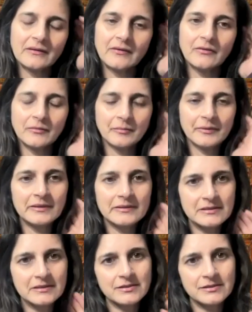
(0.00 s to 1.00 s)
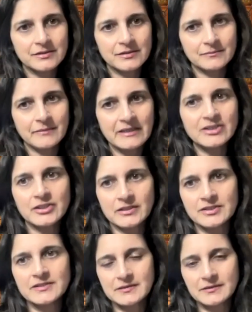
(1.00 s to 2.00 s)
your ability to make
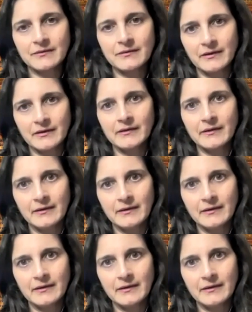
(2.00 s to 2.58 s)
changes accordingly.